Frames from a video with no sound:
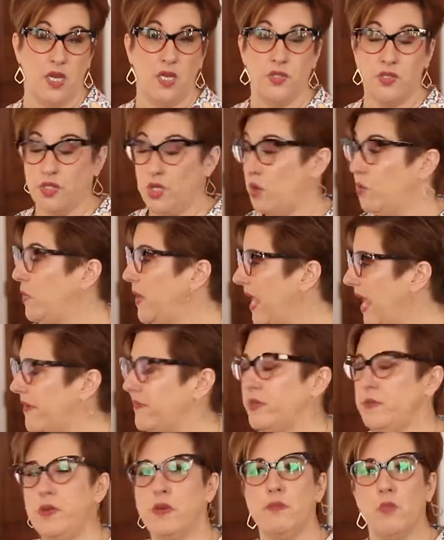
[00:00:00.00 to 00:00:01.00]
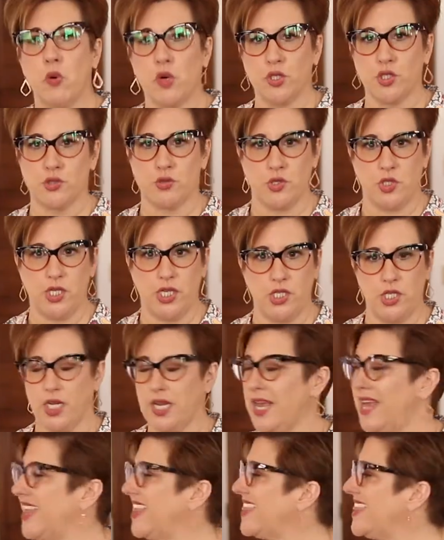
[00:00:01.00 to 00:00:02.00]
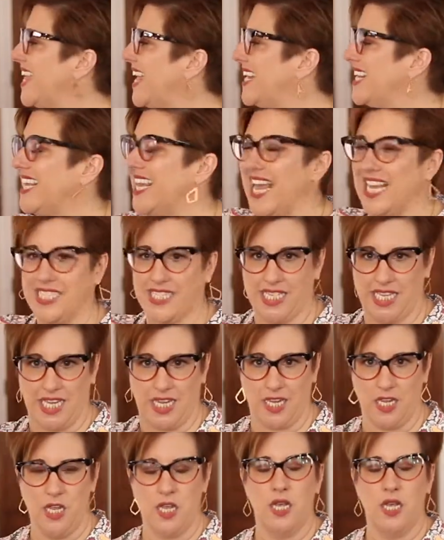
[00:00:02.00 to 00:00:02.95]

So we have to be more strategic than guessing.